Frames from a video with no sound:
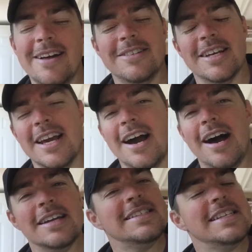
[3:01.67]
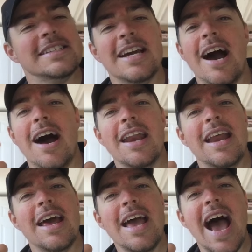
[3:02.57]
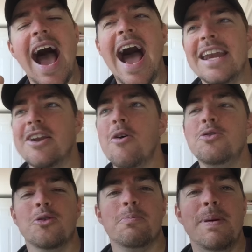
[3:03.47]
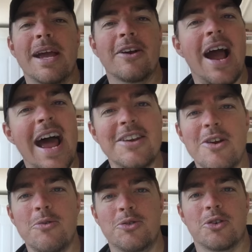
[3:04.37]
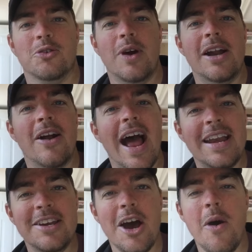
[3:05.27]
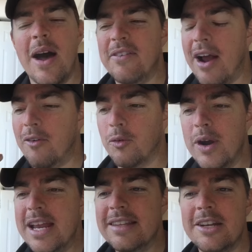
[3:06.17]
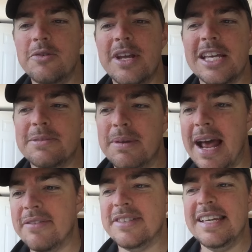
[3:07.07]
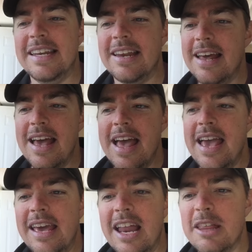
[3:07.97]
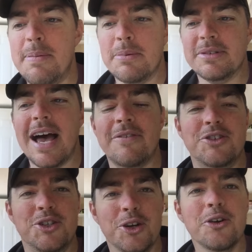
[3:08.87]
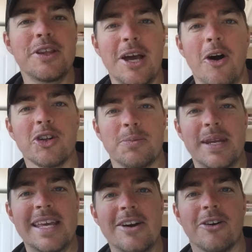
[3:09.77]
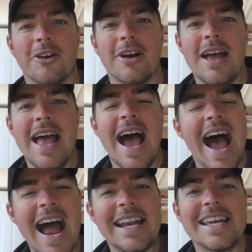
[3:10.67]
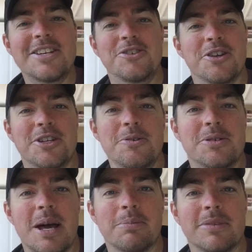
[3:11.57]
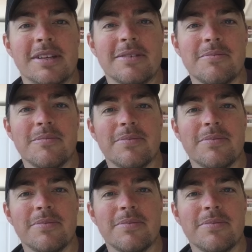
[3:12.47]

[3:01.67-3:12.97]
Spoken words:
out to God and says, God, I know you're bigger. I know you're greater. I know, I read in the New Testament. I've seen it in other people's lives. You're the ultimate healer. I need you to do something.